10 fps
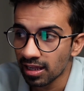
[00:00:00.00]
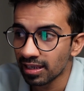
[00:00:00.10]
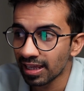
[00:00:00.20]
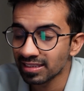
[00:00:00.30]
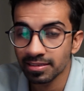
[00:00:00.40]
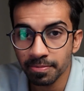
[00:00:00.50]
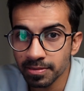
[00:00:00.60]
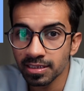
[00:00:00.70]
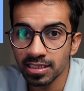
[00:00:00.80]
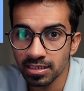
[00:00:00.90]
like
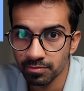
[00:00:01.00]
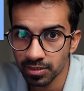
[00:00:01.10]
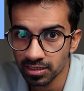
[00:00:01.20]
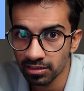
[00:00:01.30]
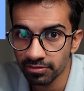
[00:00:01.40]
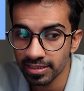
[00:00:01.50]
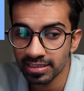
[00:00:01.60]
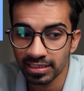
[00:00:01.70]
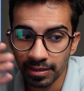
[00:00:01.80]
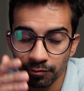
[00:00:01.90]
subsidies which countries
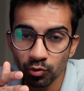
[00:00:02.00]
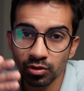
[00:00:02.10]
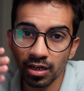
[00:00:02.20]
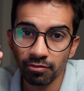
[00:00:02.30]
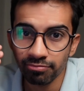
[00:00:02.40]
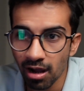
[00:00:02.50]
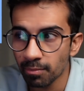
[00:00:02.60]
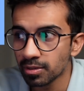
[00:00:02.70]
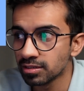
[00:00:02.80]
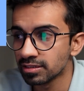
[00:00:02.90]
give to their
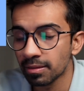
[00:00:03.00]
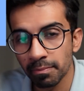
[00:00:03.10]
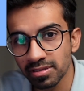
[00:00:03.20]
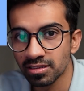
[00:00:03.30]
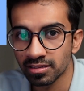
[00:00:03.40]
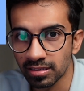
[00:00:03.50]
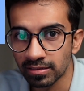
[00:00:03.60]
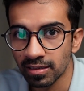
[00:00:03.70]
farmers and businesses.